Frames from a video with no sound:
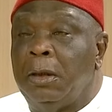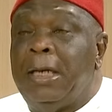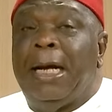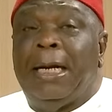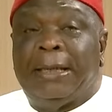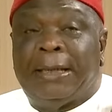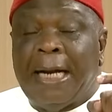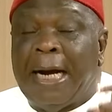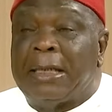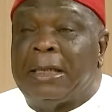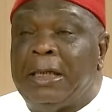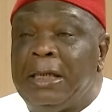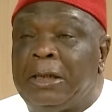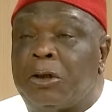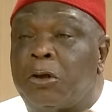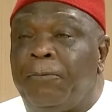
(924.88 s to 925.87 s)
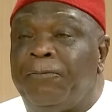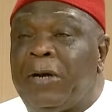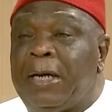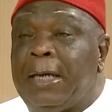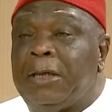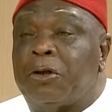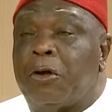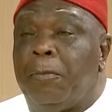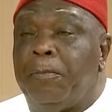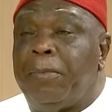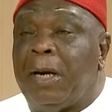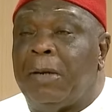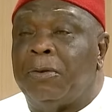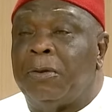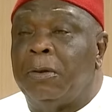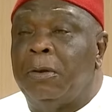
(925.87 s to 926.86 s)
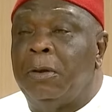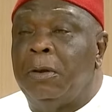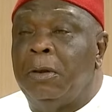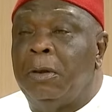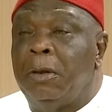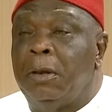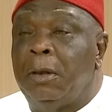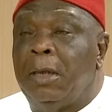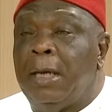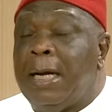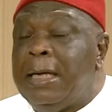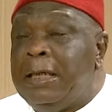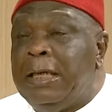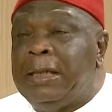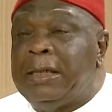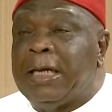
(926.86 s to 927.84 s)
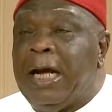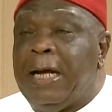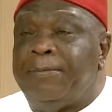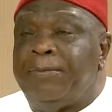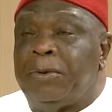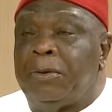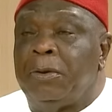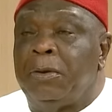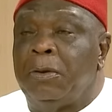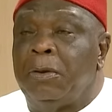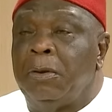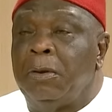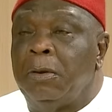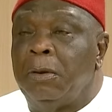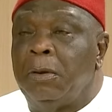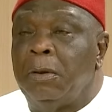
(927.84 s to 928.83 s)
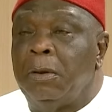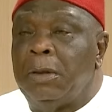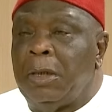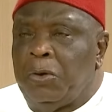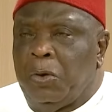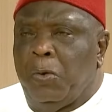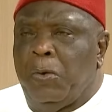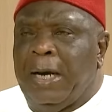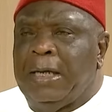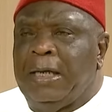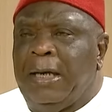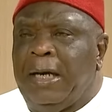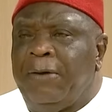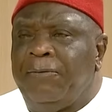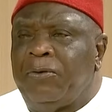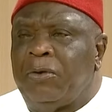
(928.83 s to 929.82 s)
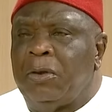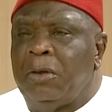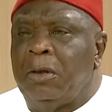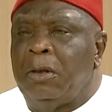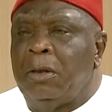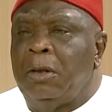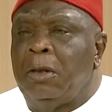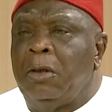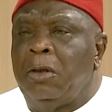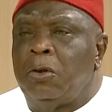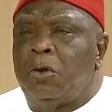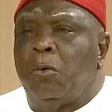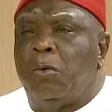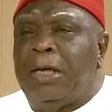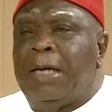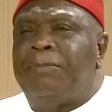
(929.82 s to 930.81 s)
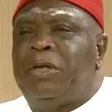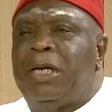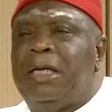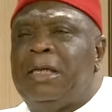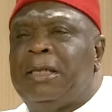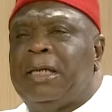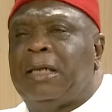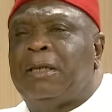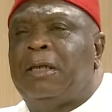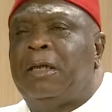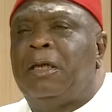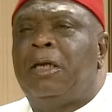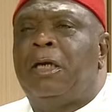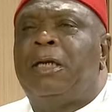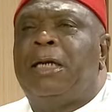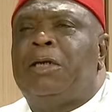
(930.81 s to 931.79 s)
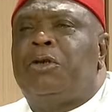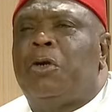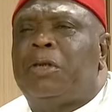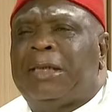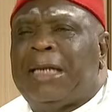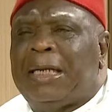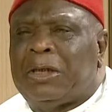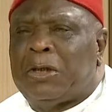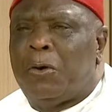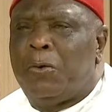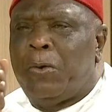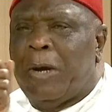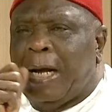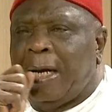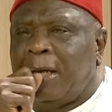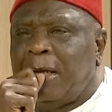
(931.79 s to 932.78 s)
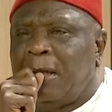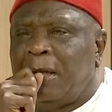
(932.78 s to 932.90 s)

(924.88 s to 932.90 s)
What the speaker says: They attacked his father's compound, and he escaped. That was why he left. So what I'm saying is that let us start somewhere